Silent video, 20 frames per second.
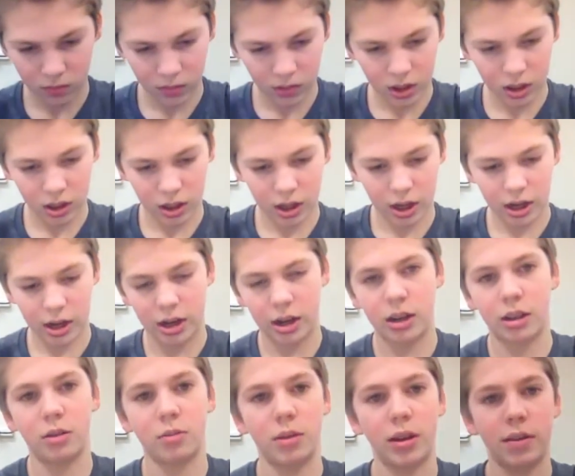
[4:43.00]
Okay,
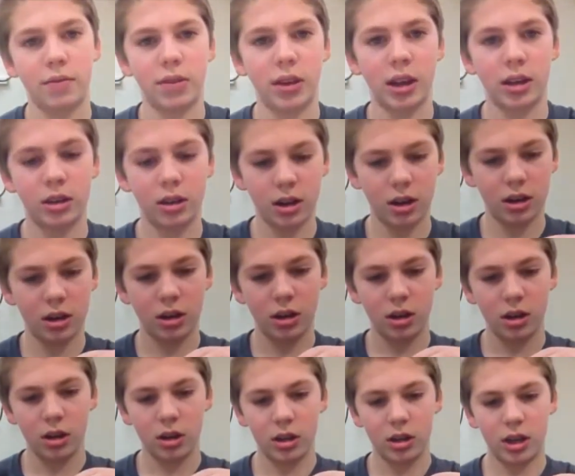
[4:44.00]
now that we have that done,
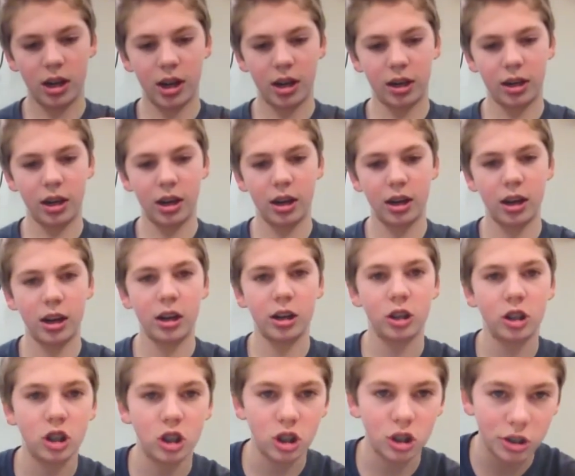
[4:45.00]
take it
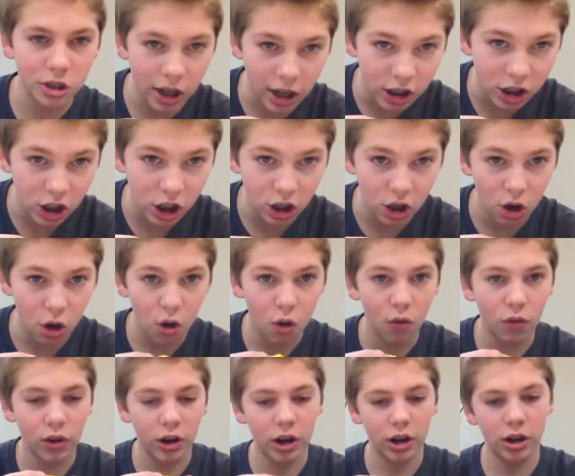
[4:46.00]
and stretch it
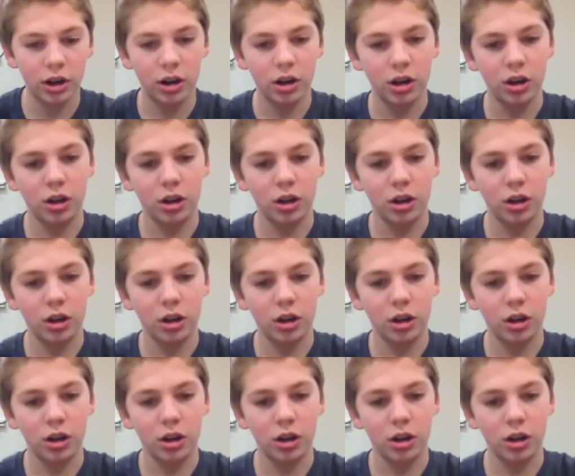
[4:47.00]
over